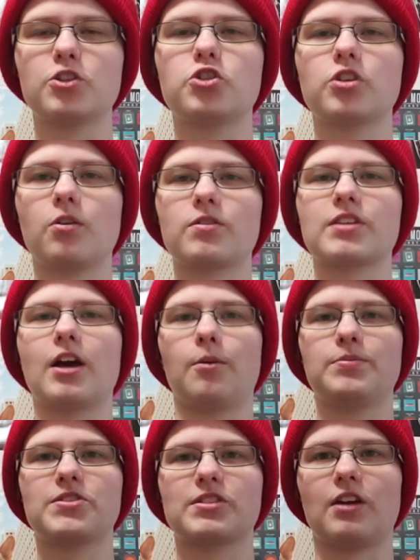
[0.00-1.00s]
The jokes
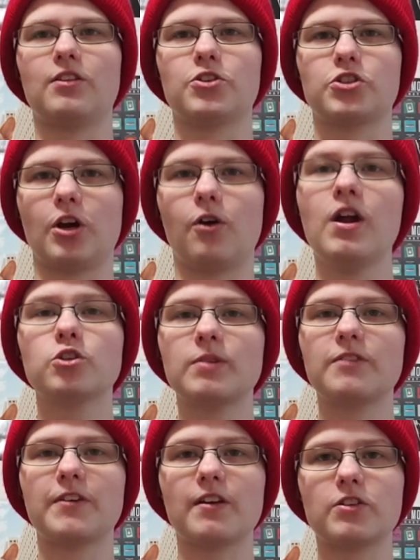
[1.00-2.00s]
helped sell the show. Two of
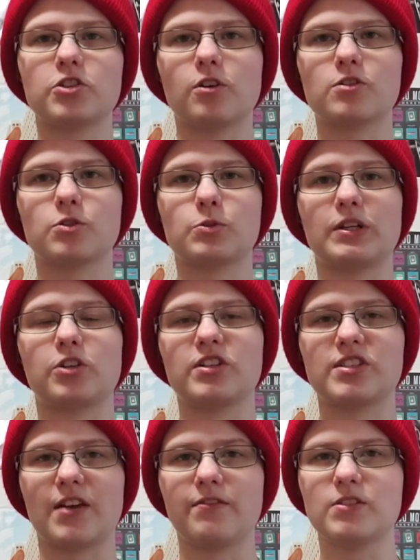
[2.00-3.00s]
my favorite jokes was when
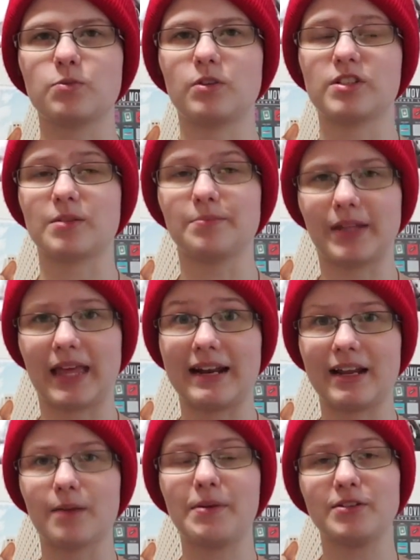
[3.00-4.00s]
Chris Evans was
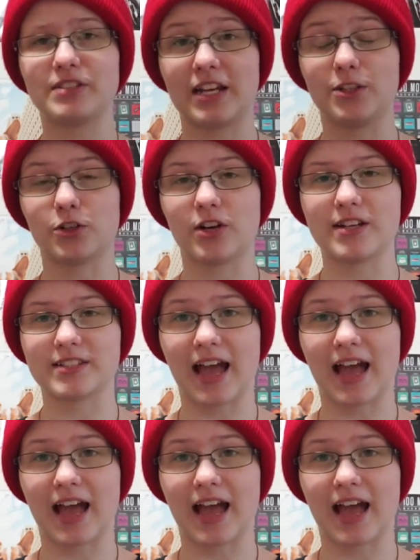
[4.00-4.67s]
complaining about Daniel Craig's